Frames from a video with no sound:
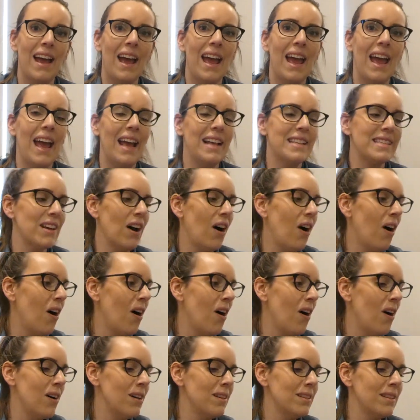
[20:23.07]
It's
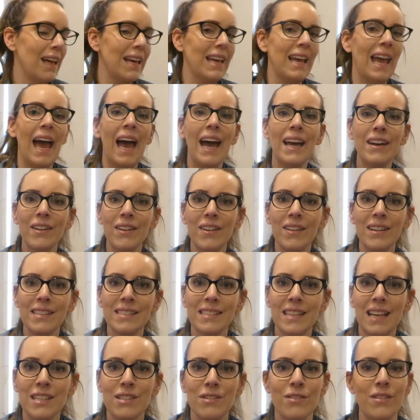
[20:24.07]
all like candle
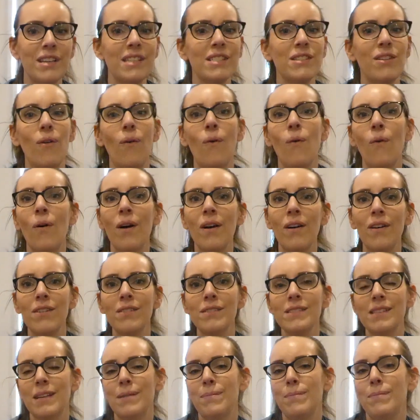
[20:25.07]
accessories and
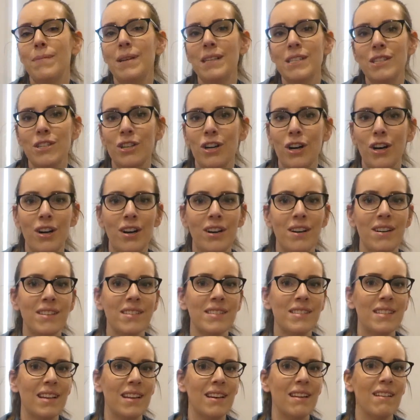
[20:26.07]
oils and
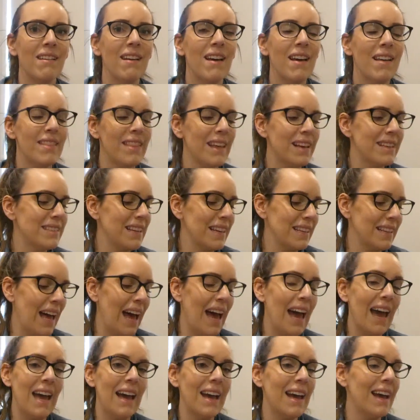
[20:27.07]
misters and things like
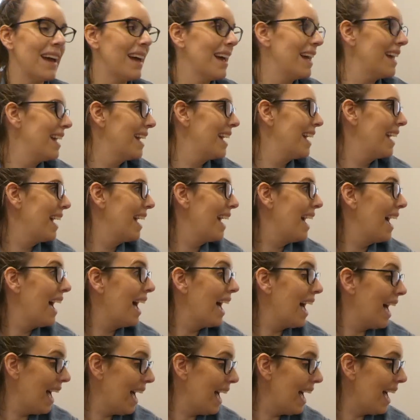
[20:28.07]
that.
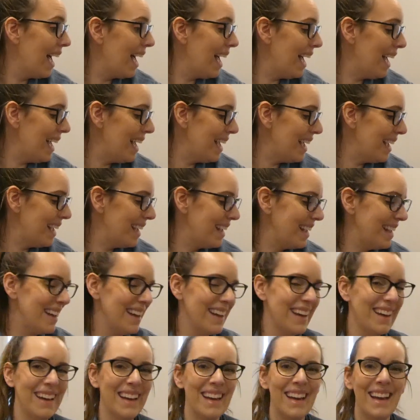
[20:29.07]

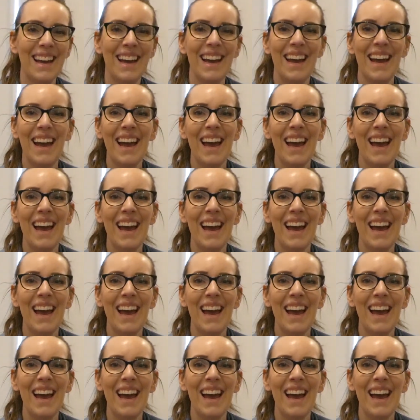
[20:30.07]
Hi.